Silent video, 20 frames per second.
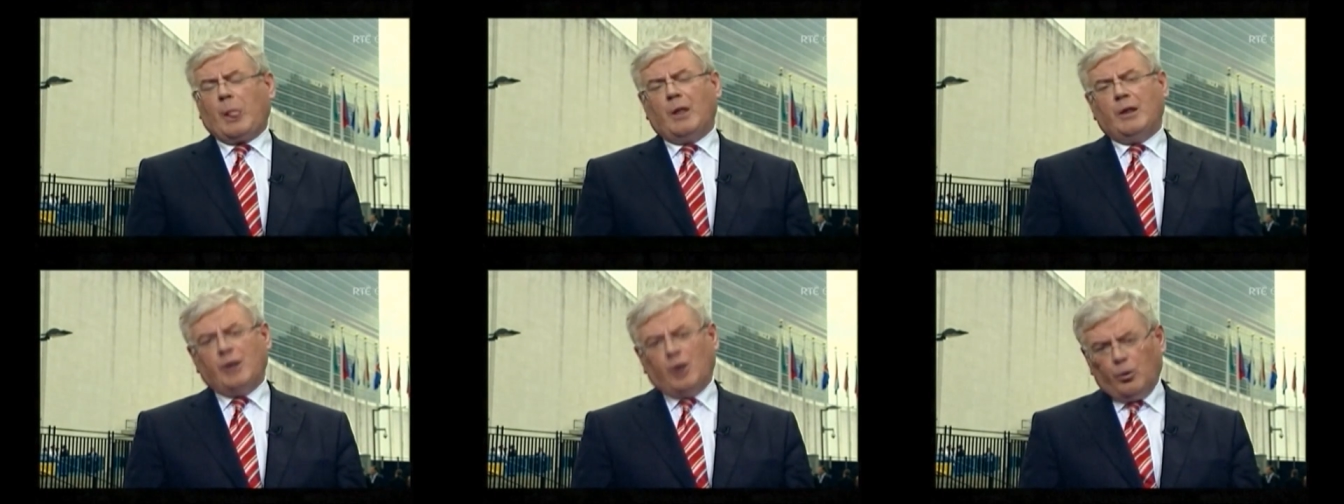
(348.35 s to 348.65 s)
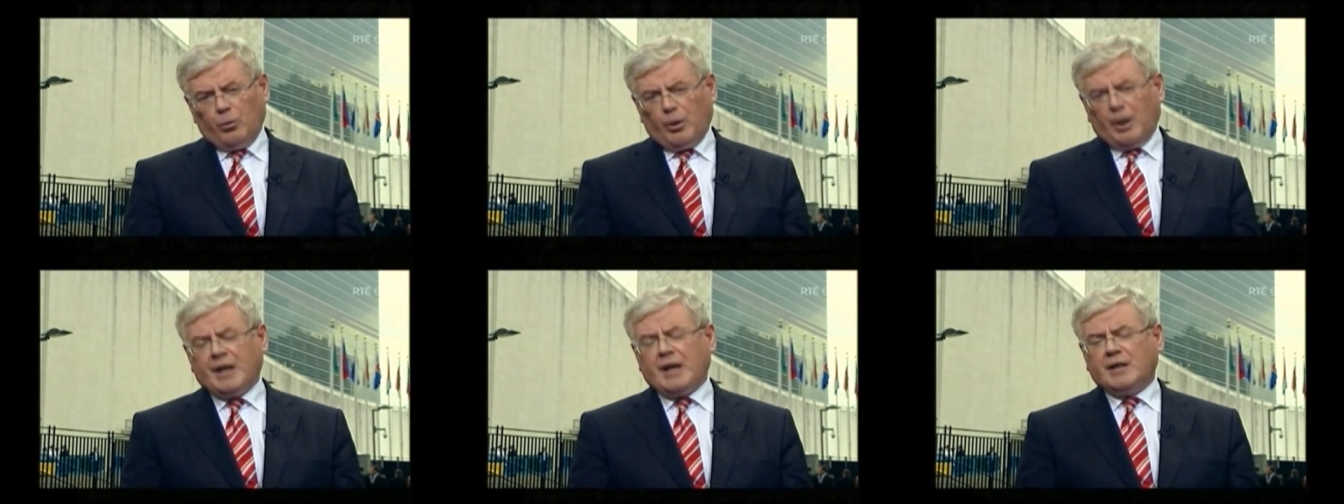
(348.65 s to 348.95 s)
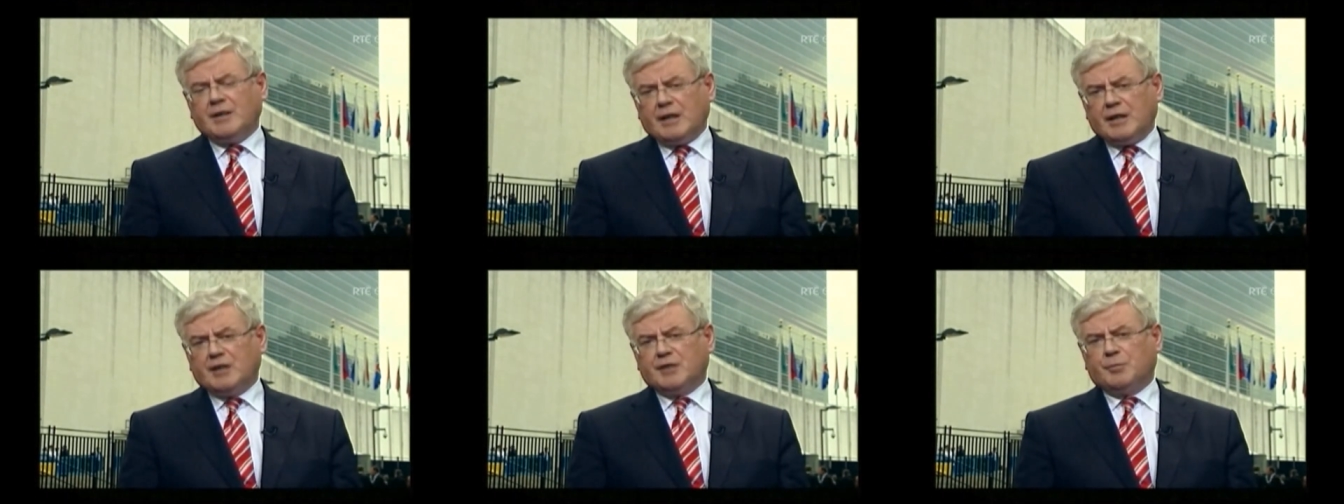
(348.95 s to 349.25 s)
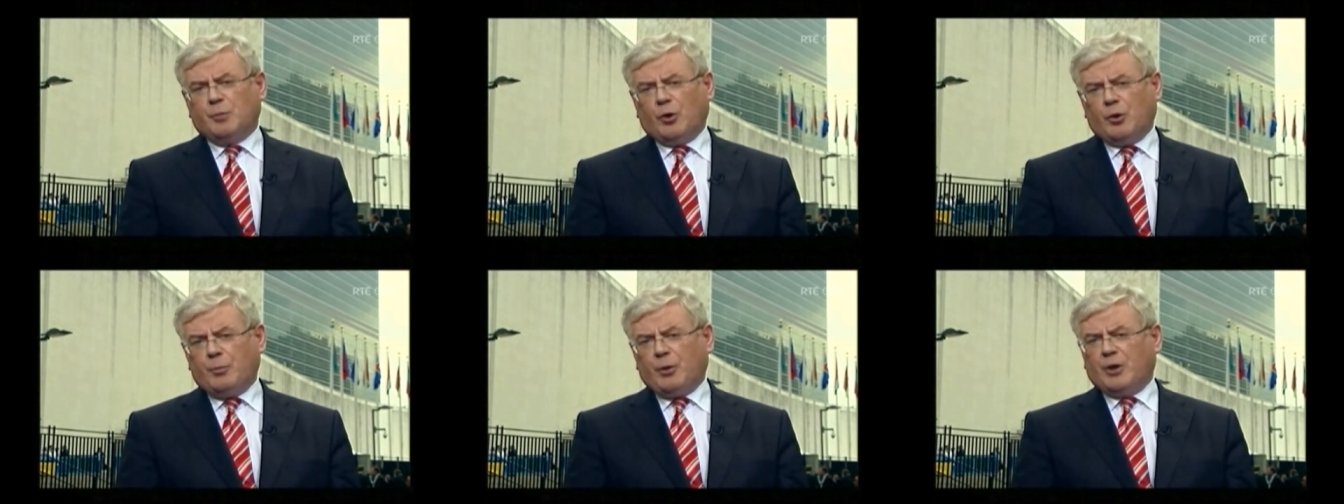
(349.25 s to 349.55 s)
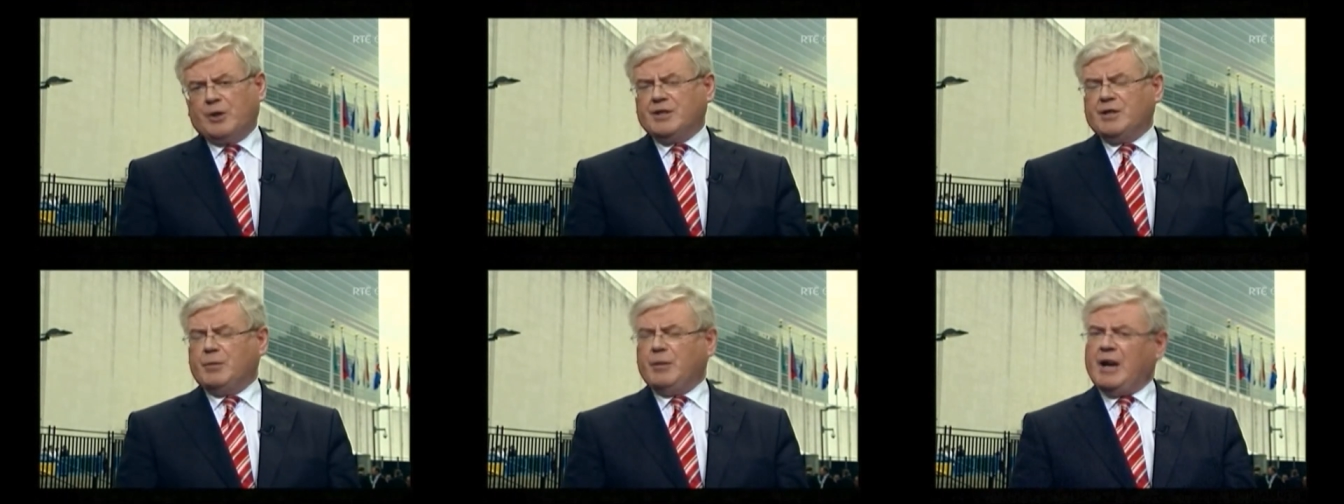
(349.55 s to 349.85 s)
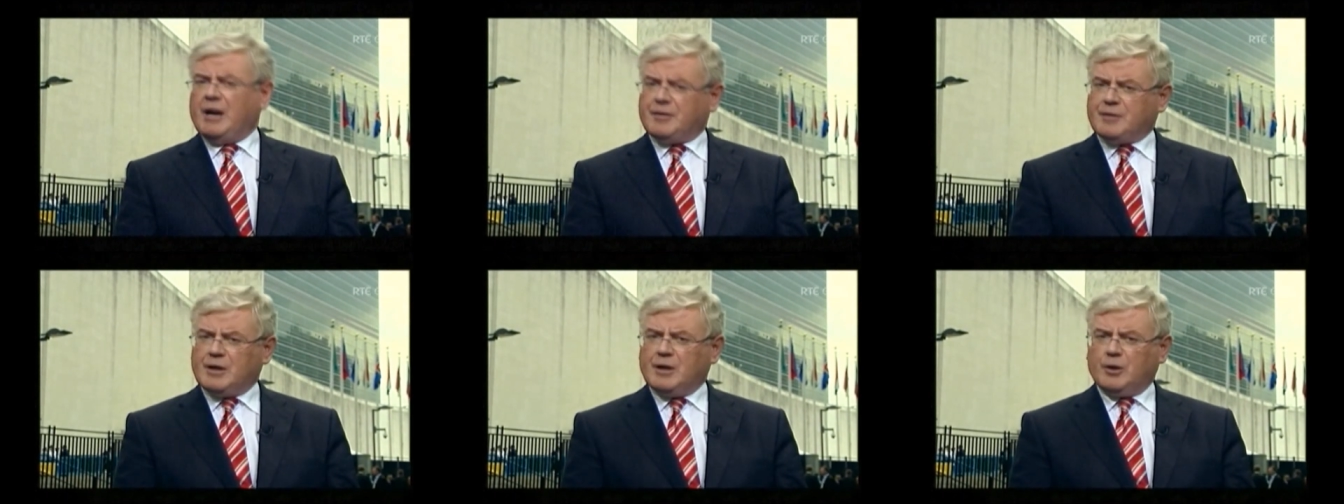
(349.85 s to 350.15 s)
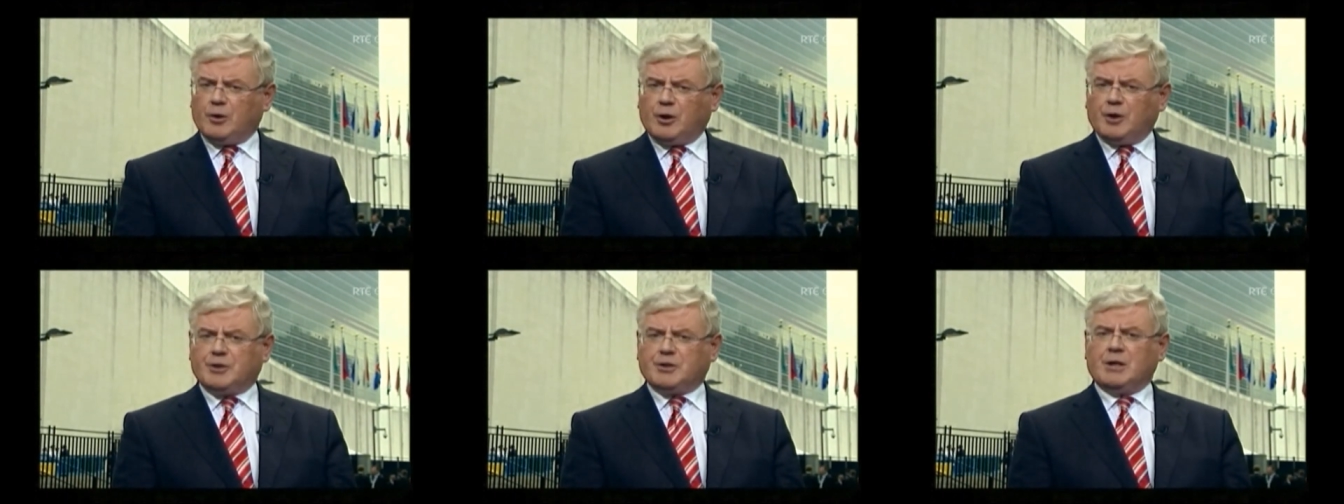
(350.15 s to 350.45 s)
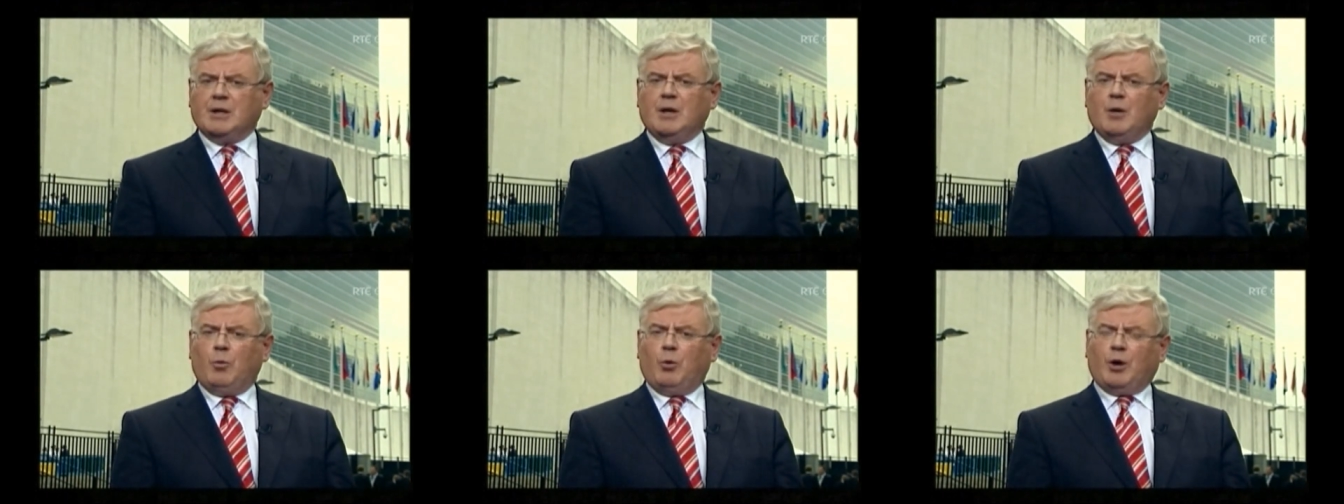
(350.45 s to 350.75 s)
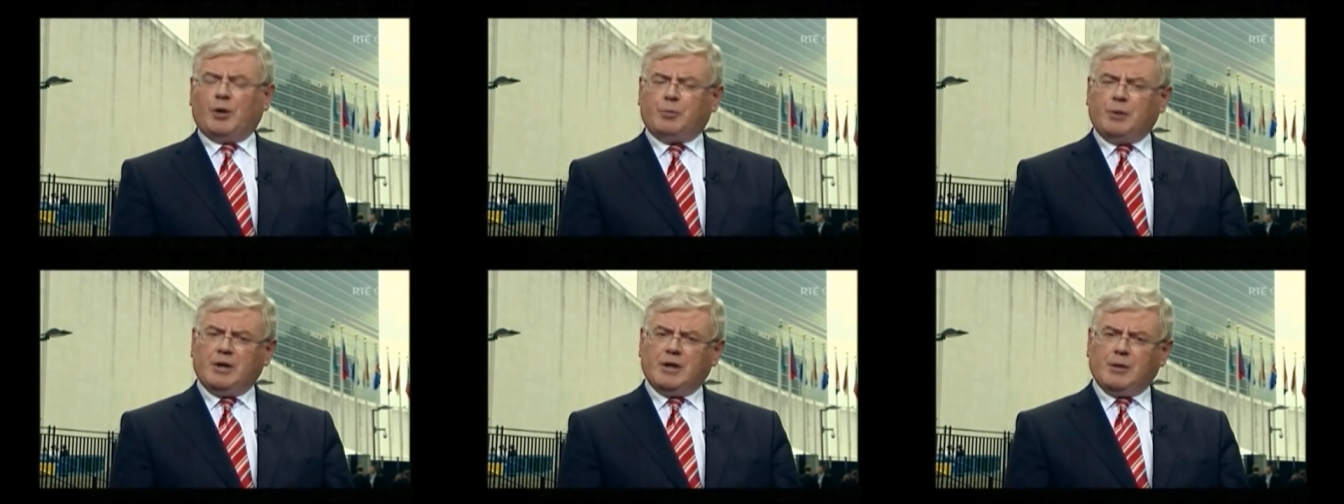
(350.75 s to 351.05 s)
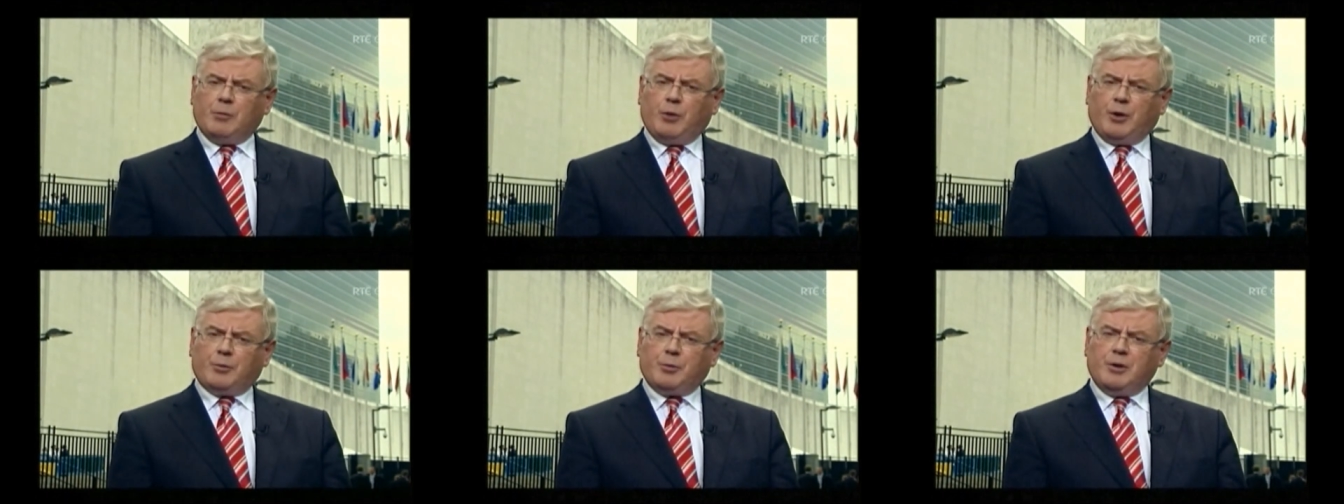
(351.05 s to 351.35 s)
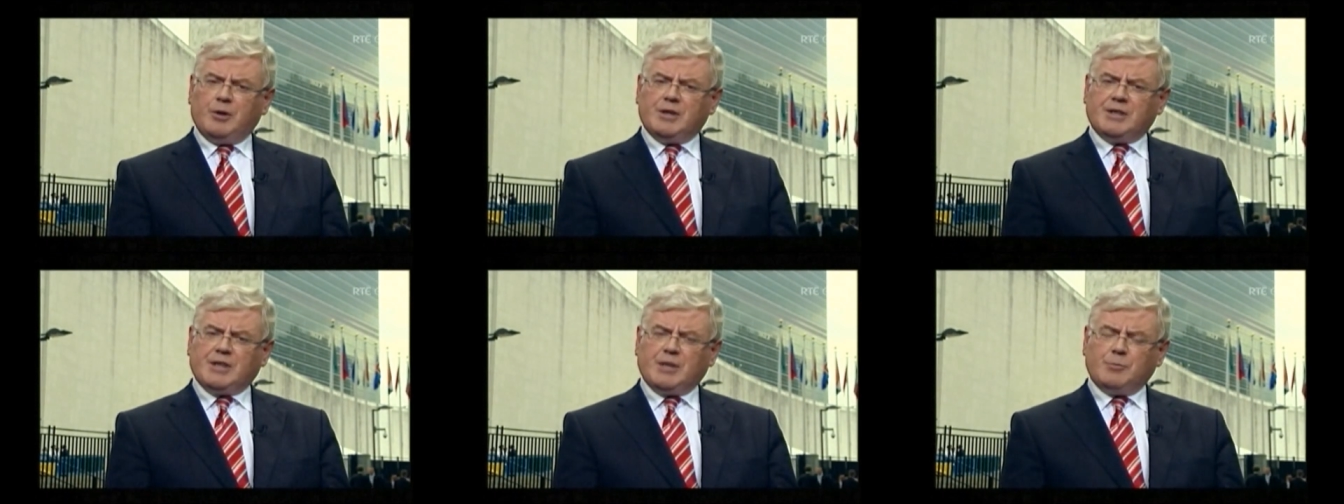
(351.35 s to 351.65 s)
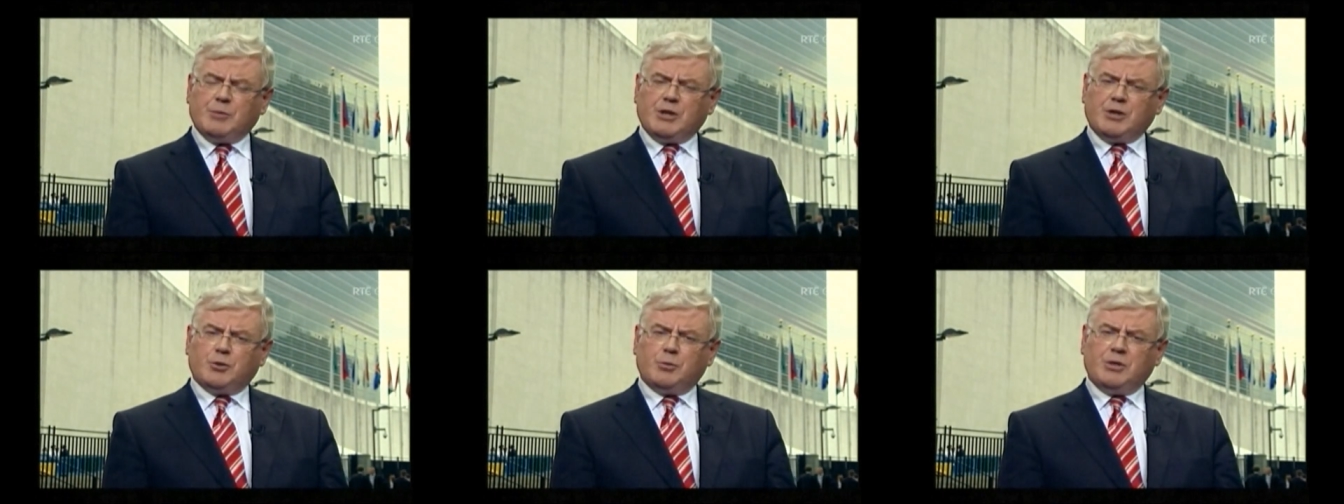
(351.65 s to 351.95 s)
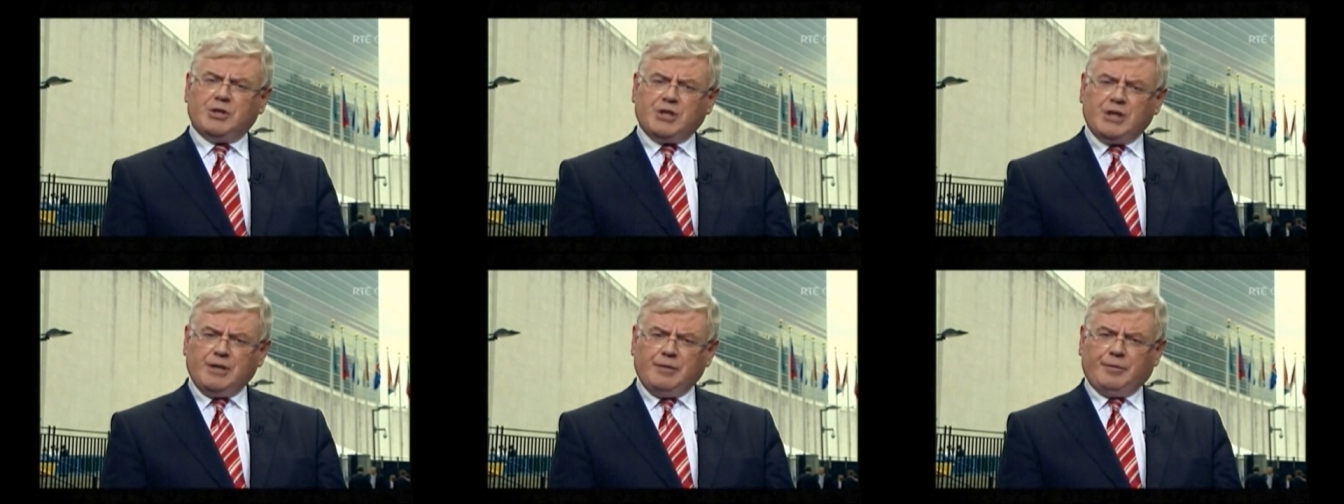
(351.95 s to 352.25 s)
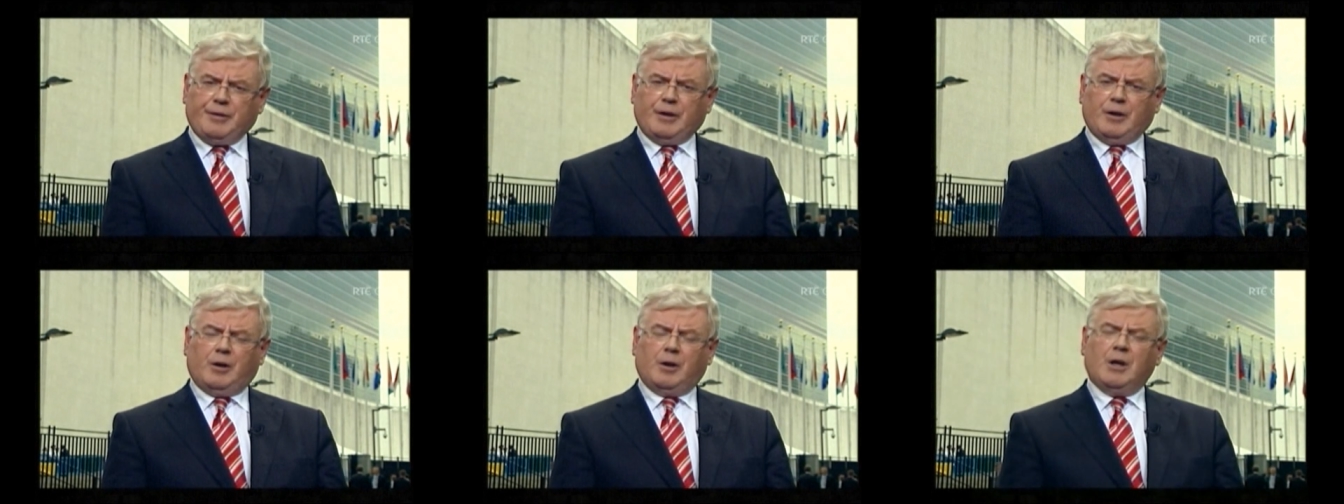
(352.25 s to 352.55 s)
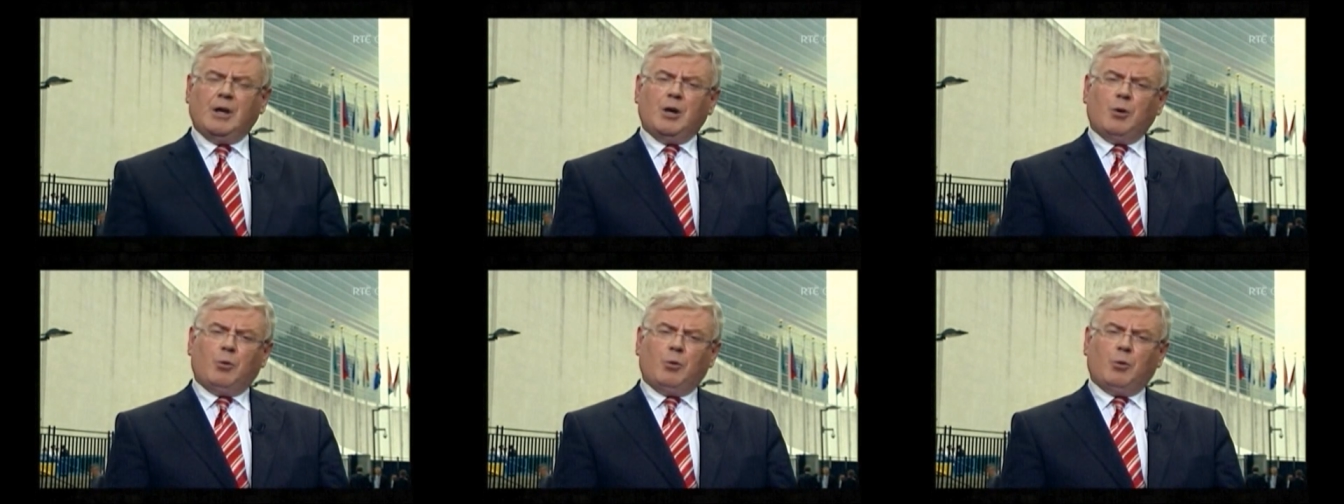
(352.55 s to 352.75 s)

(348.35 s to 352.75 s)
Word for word: no, what I think is more important, and we have to look at what we're, what we're attempting to achieve here.